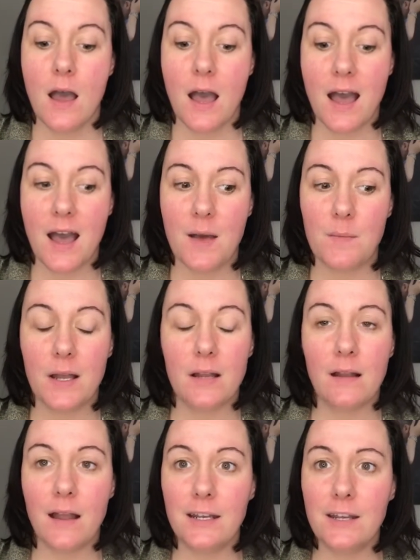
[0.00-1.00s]

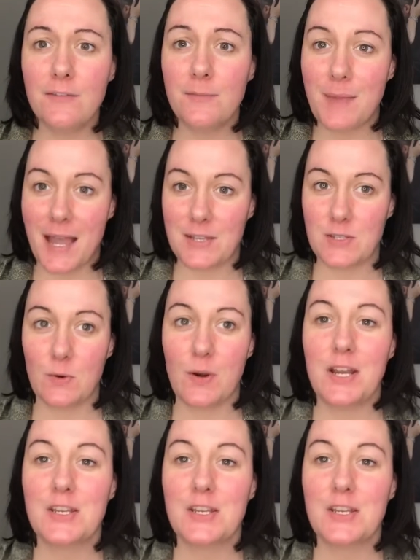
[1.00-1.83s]
kind of a backstory.